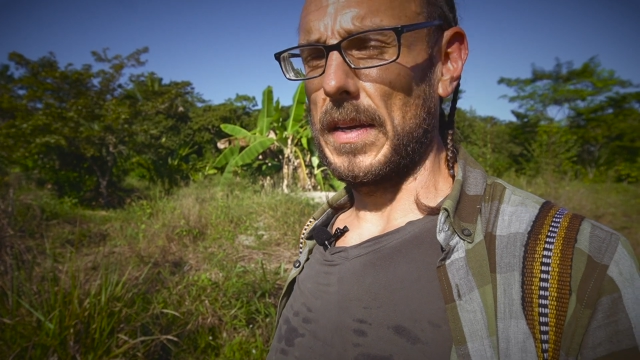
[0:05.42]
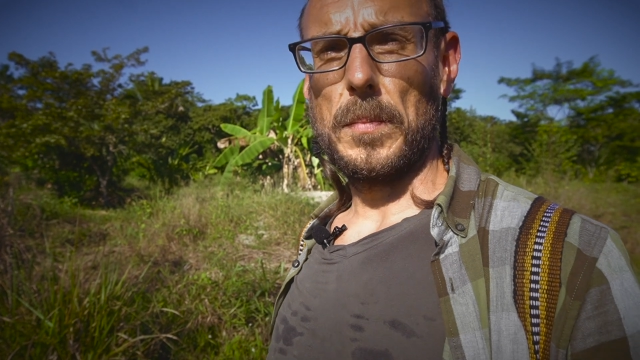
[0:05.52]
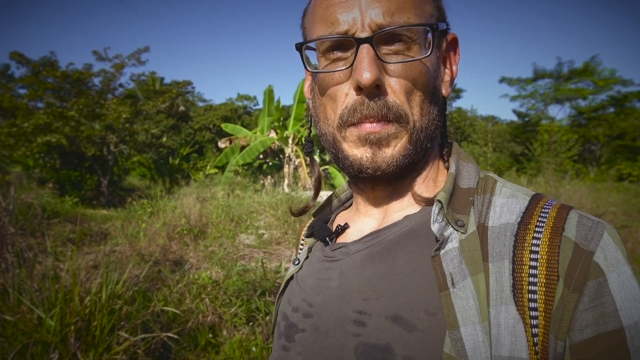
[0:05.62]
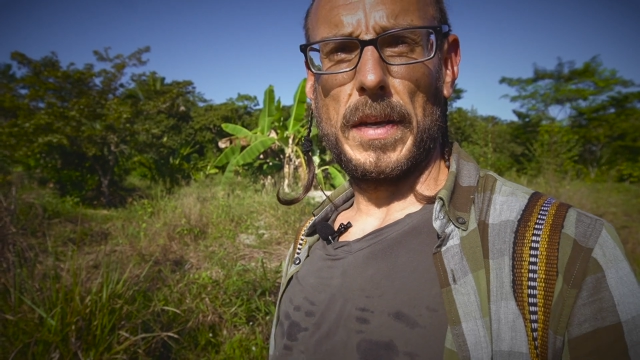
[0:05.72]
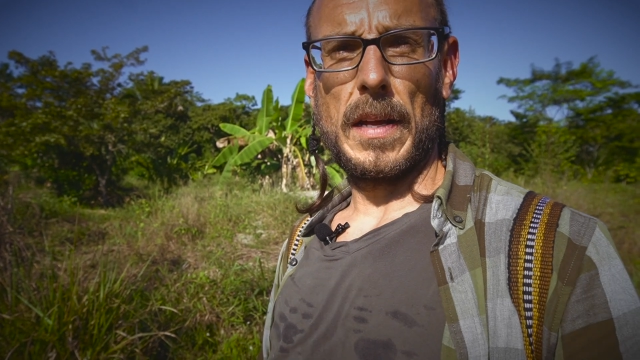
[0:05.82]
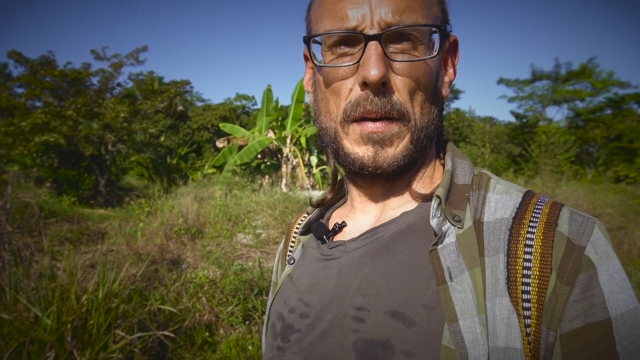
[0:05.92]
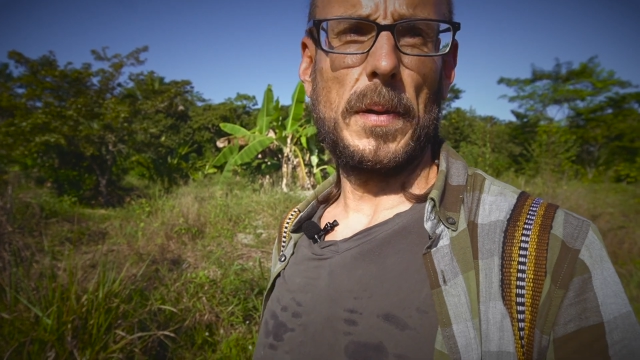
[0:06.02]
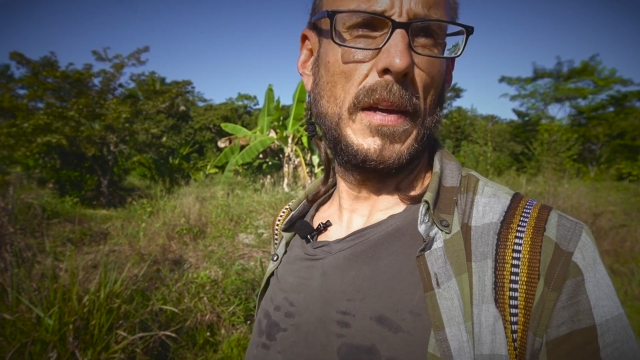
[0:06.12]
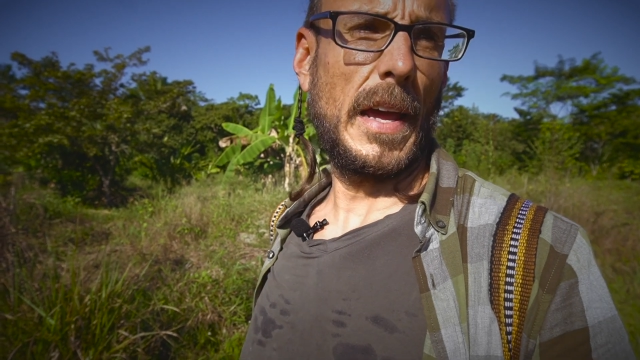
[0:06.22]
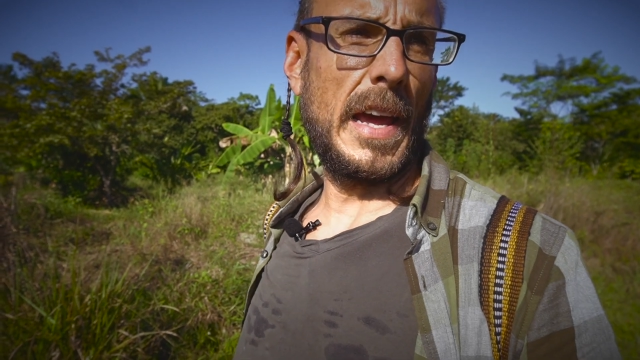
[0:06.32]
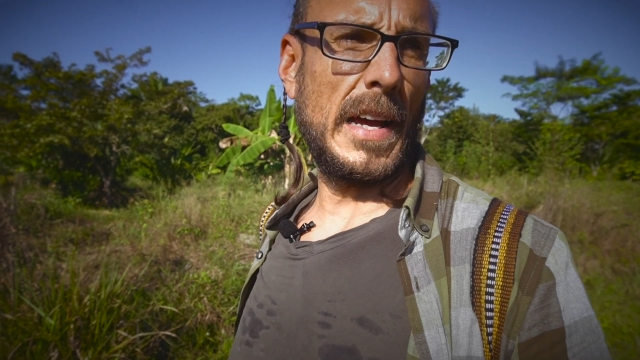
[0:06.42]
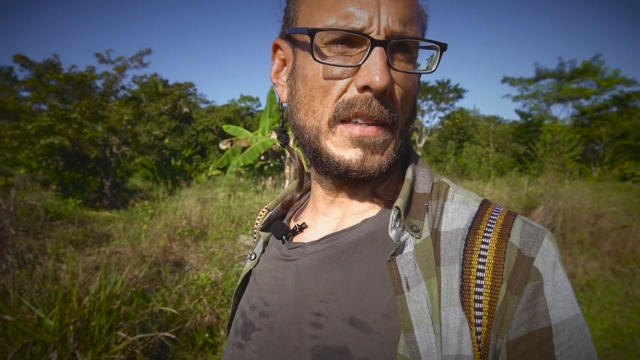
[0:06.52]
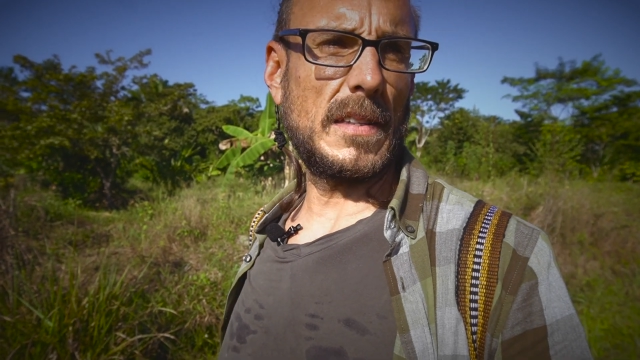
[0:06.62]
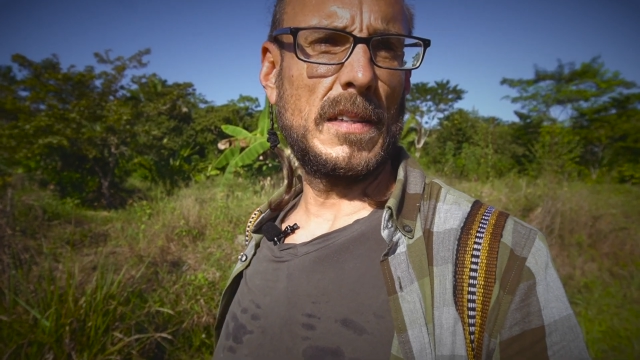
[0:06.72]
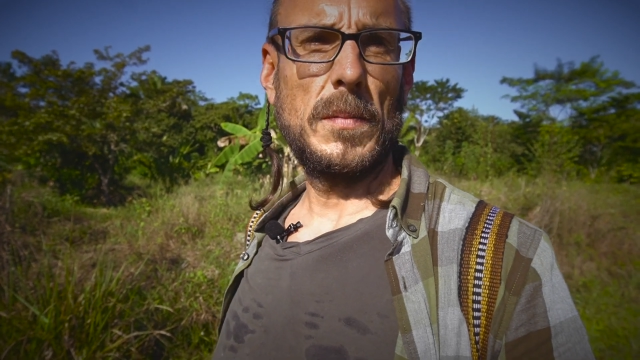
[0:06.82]
getting bit up.
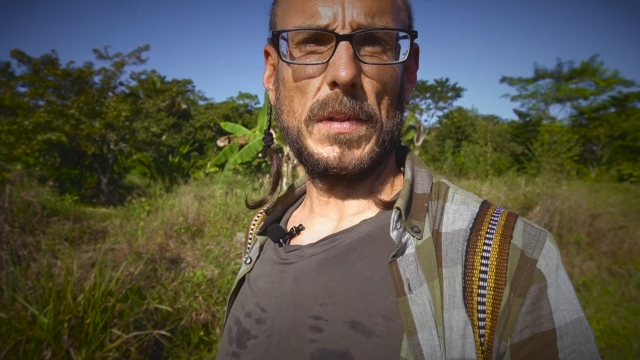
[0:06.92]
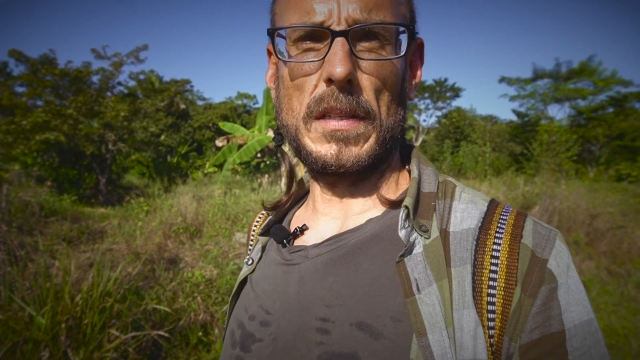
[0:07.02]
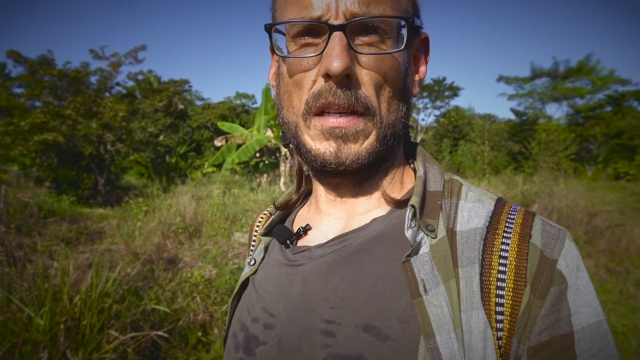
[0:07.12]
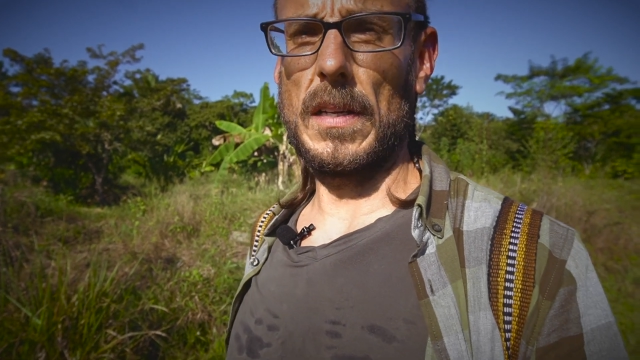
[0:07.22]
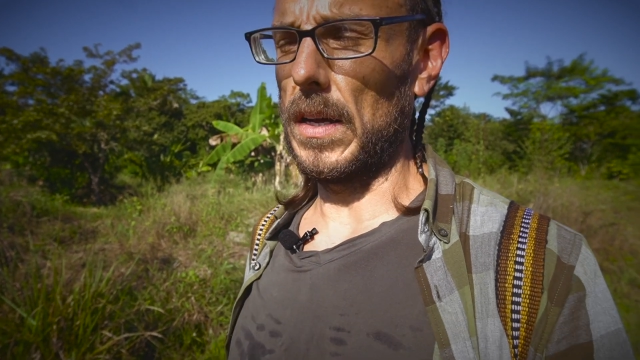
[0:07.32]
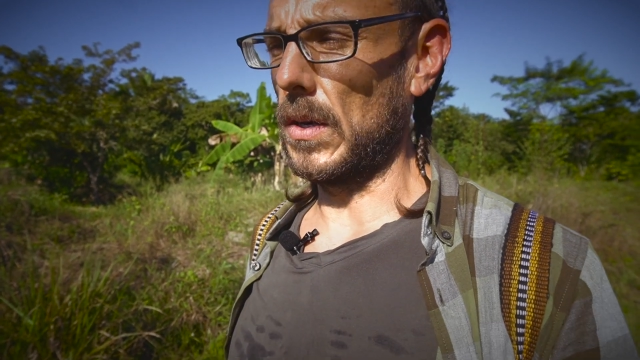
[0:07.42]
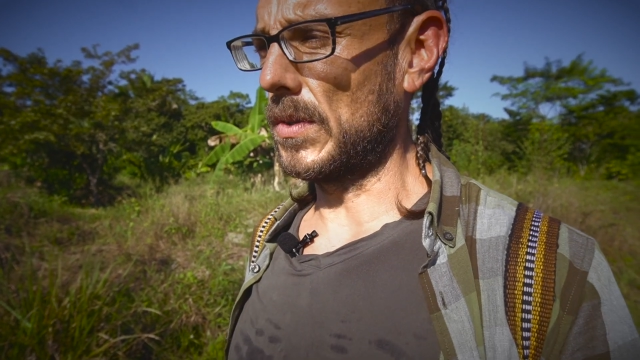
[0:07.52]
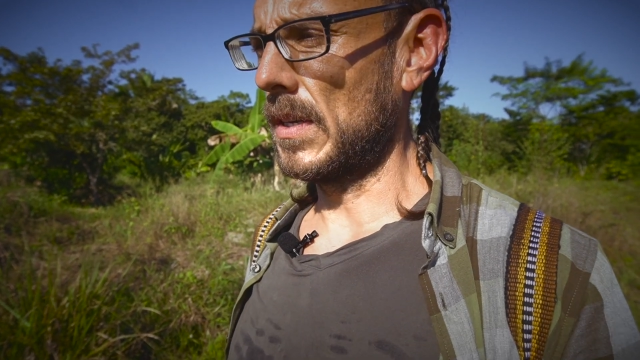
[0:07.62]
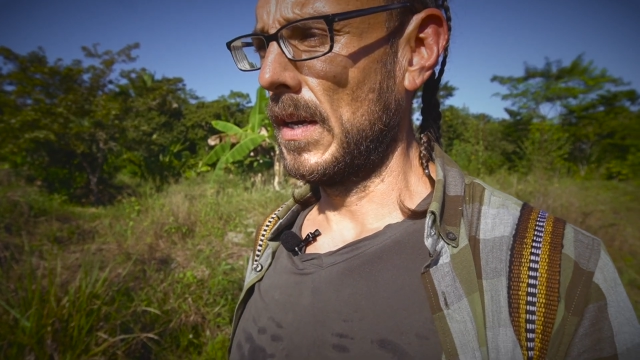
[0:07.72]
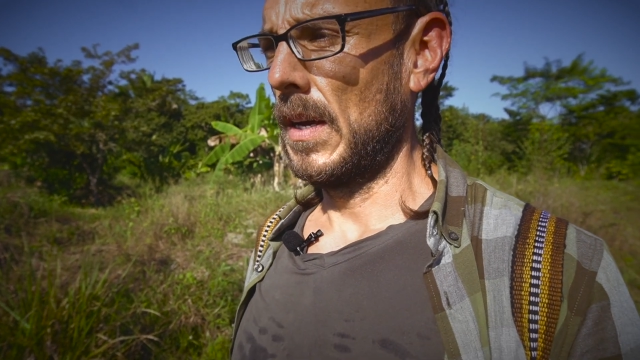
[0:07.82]
Ants, mosquitoes.